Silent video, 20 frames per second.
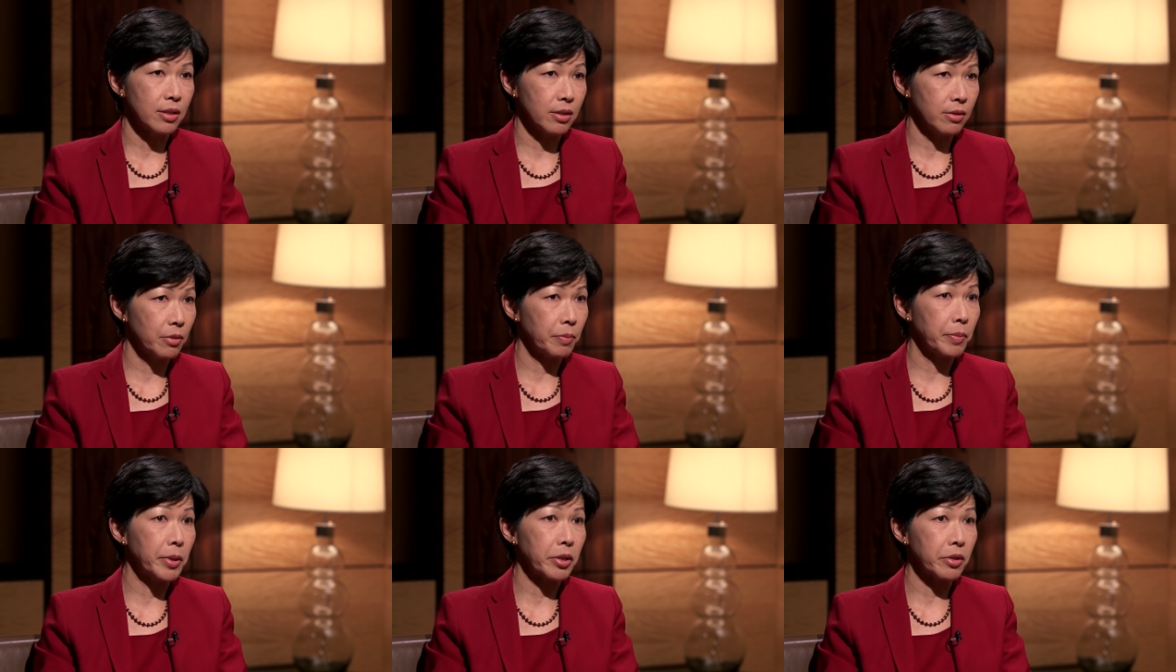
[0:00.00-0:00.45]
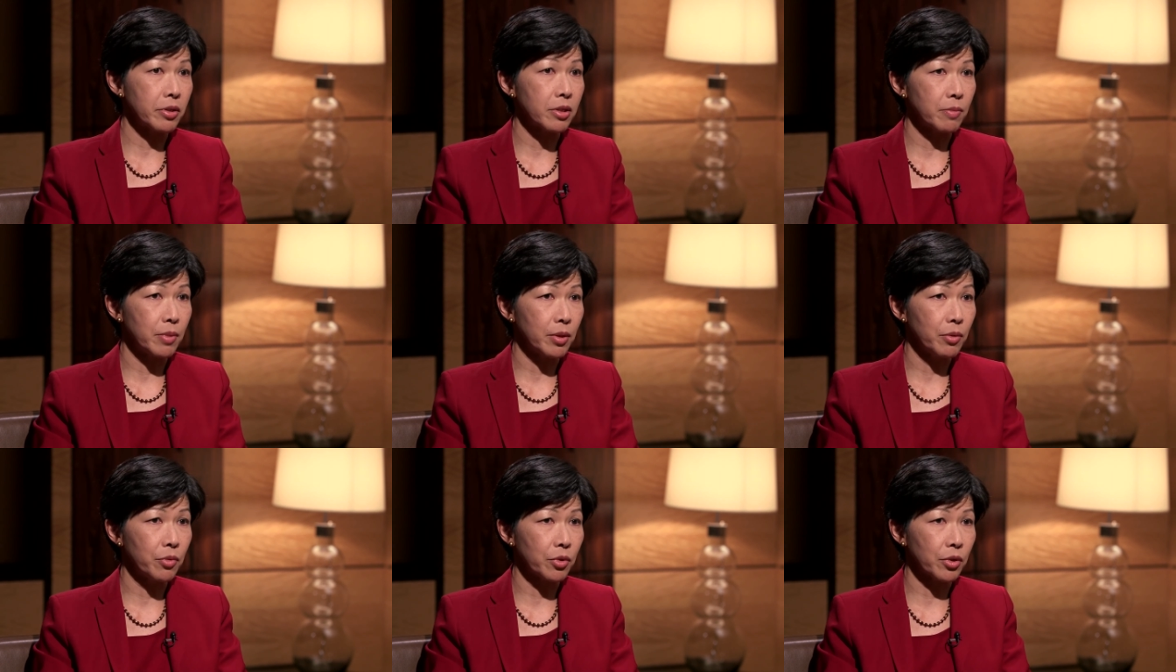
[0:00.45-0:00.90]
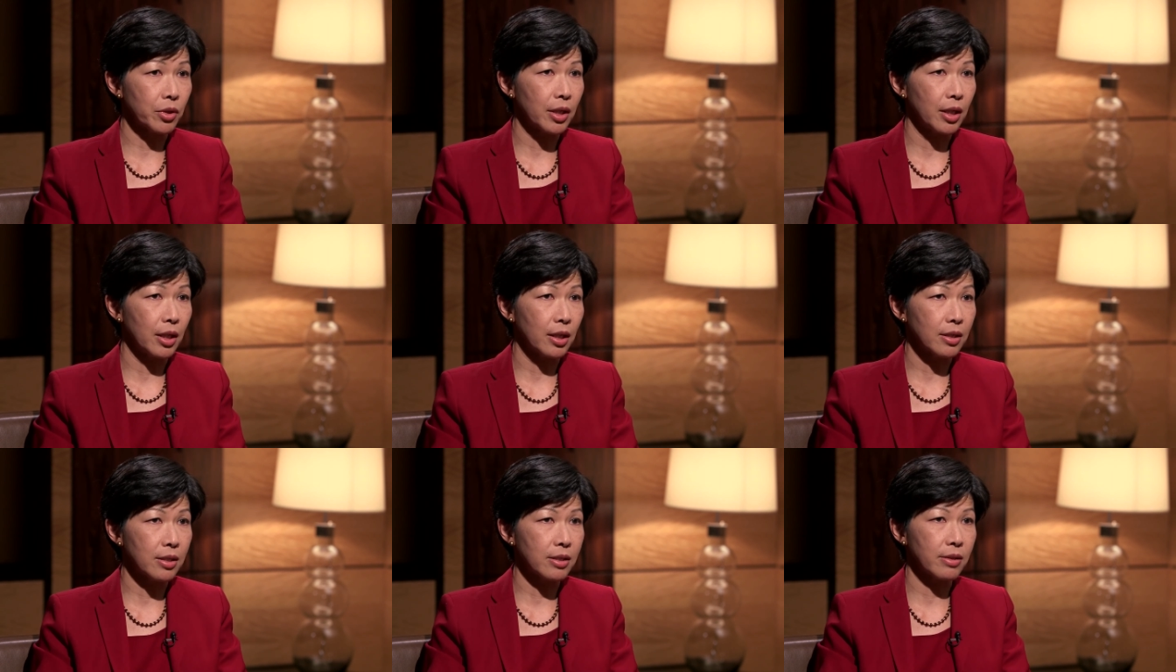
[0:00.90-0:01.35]
do appear to be
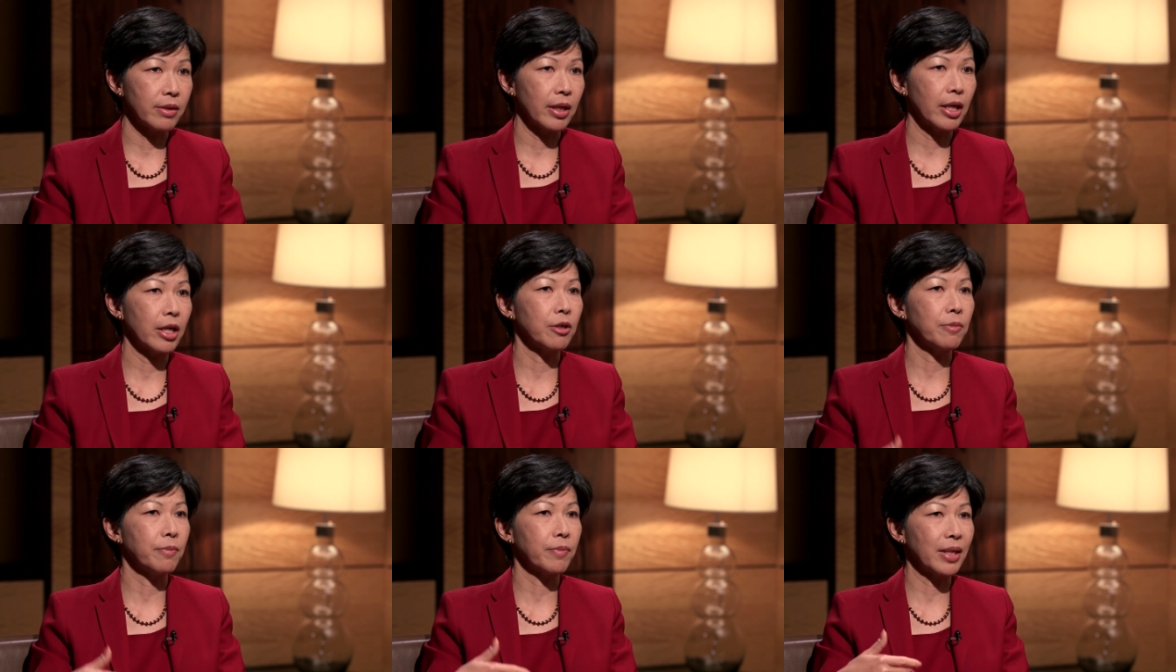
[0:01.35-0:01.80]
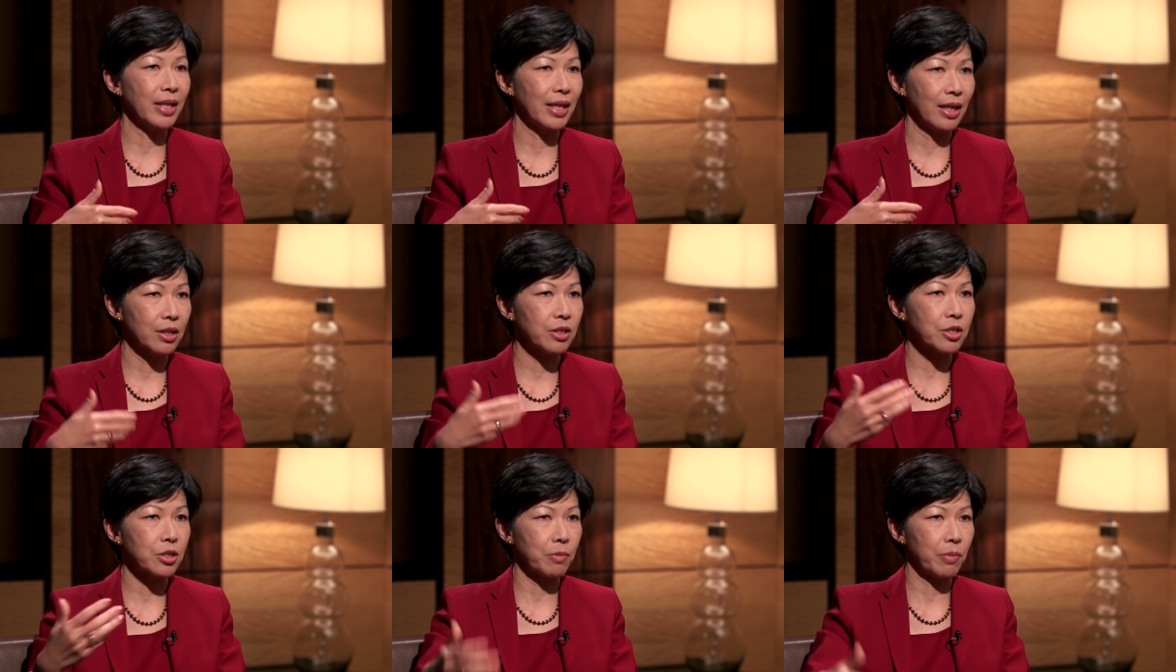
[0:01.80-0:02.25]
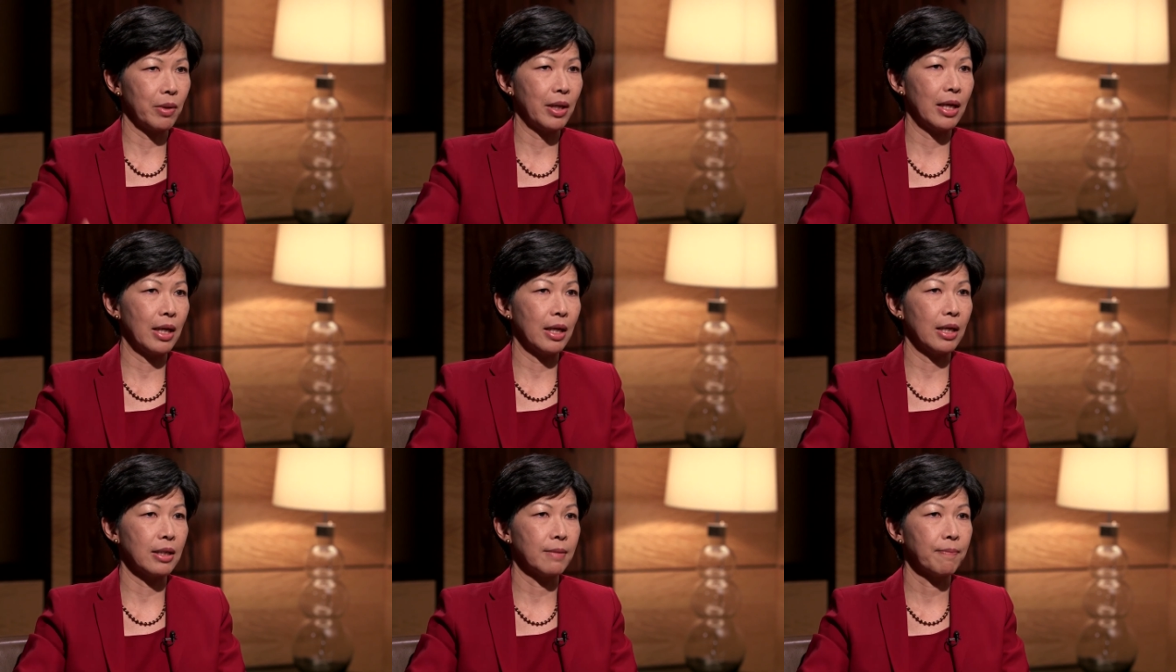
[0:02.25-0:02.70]
working to help get
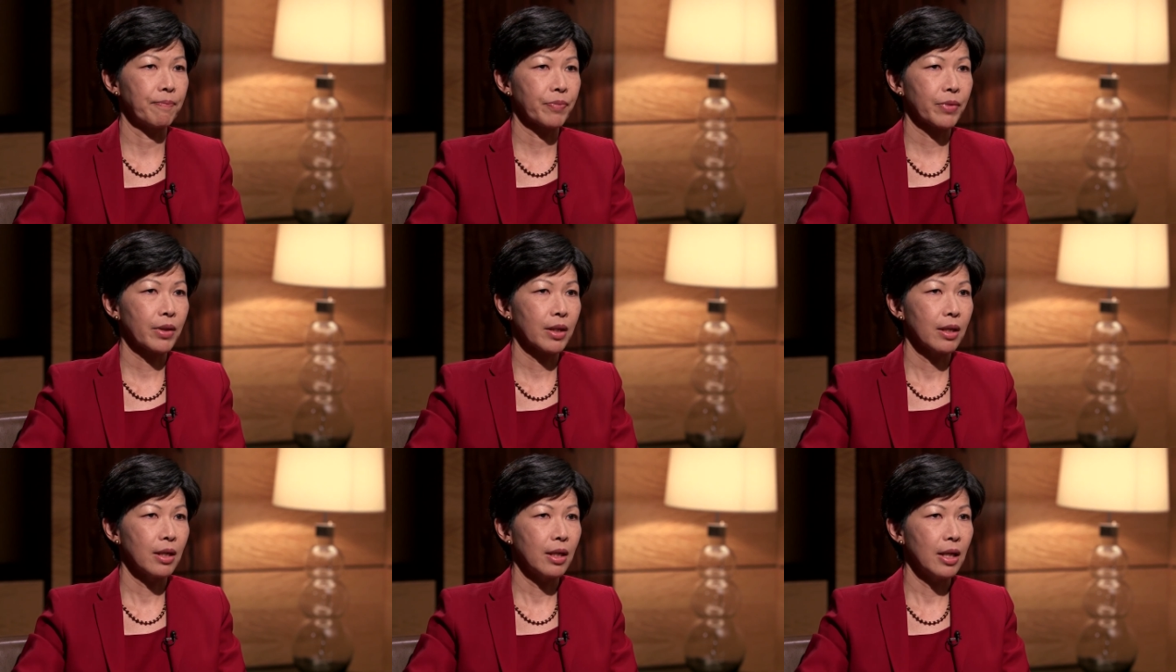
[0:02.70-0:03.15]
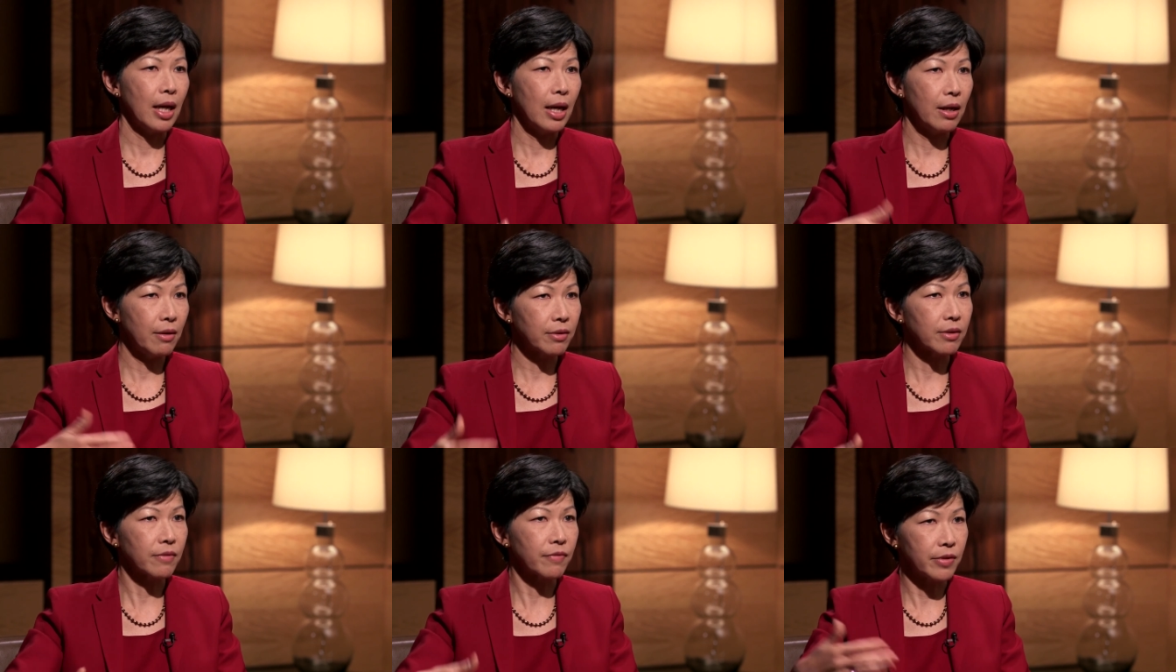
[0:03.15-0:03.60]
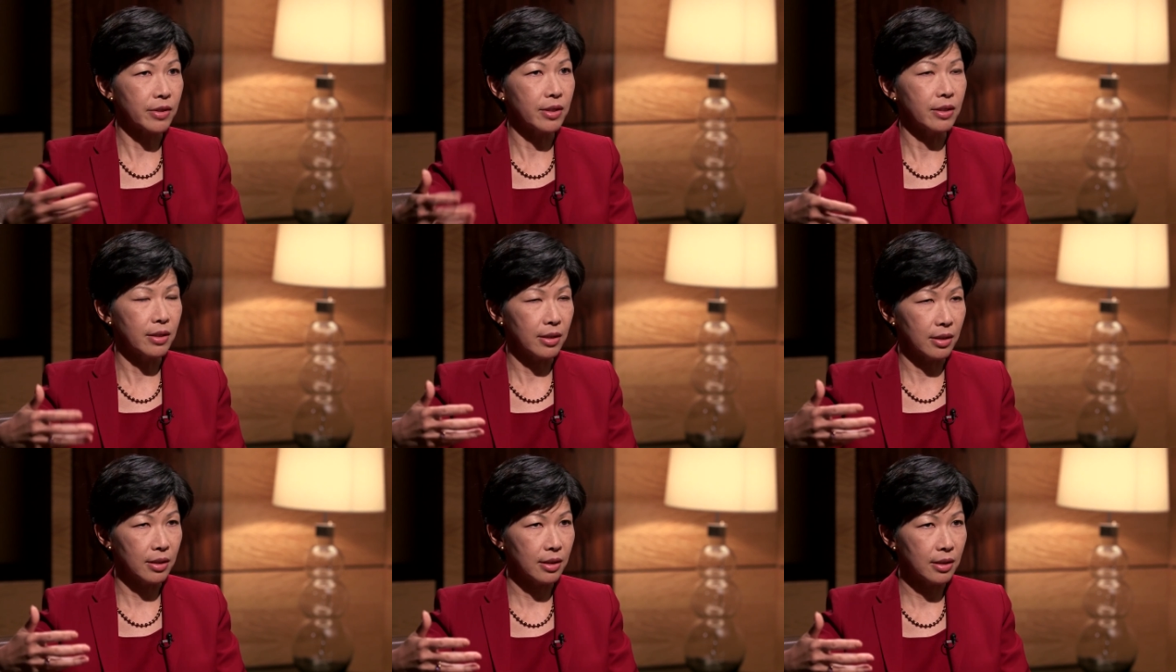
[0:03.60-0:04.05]
Japan out of
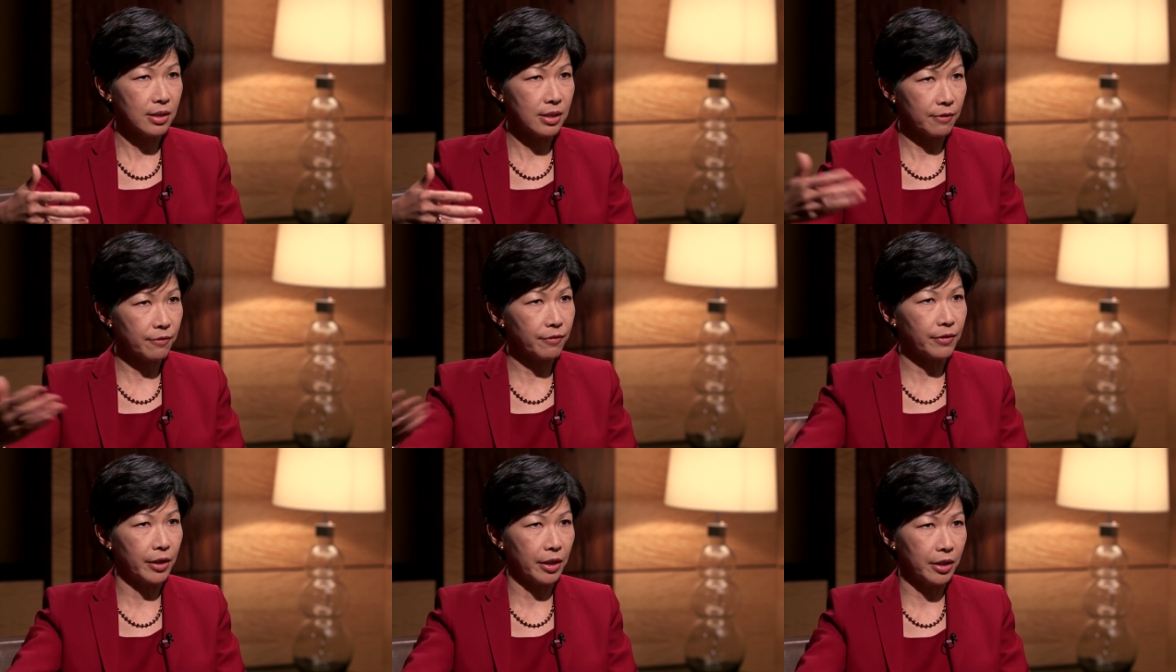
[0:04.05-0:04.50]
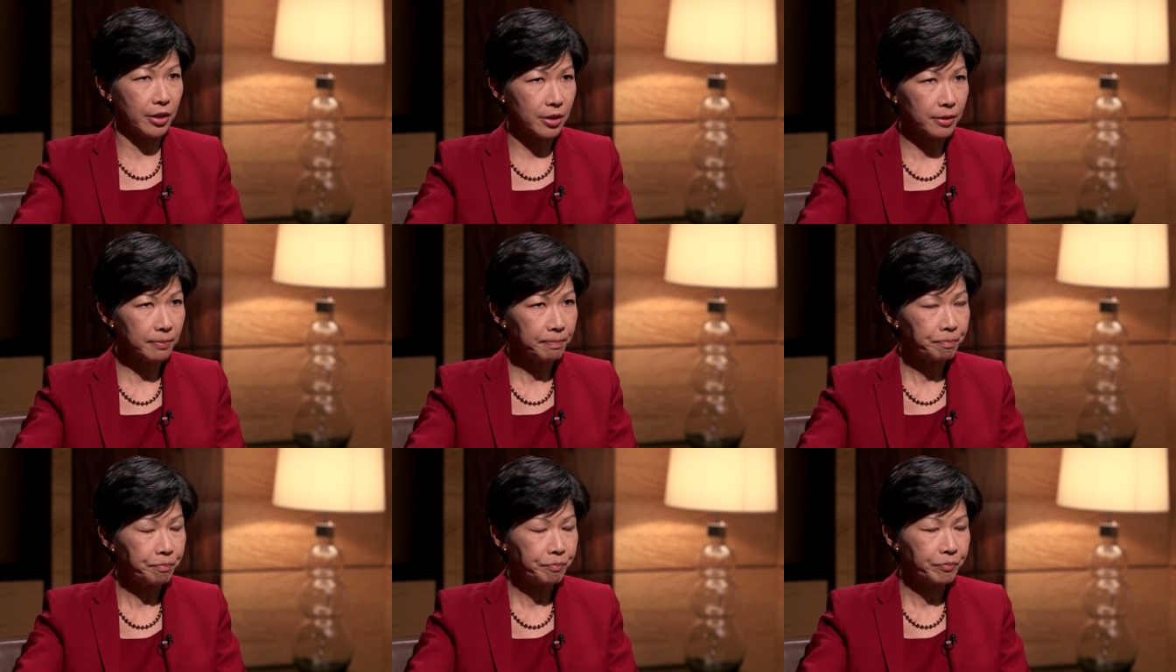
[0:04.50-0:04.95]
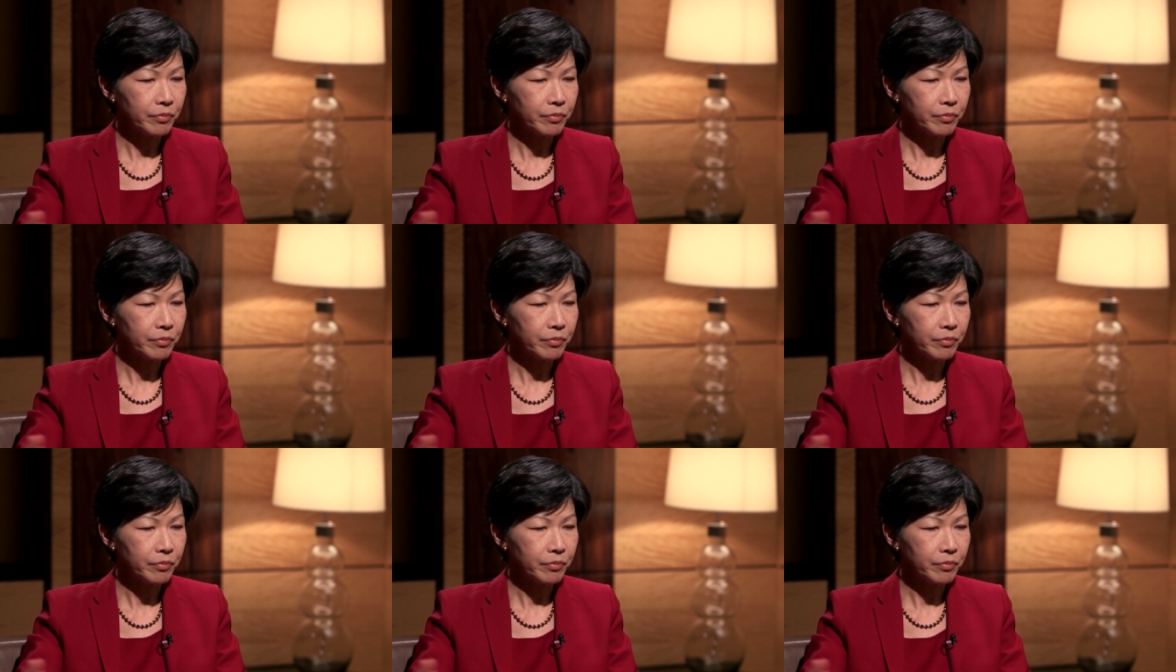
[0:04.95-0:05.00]
uh, deflation.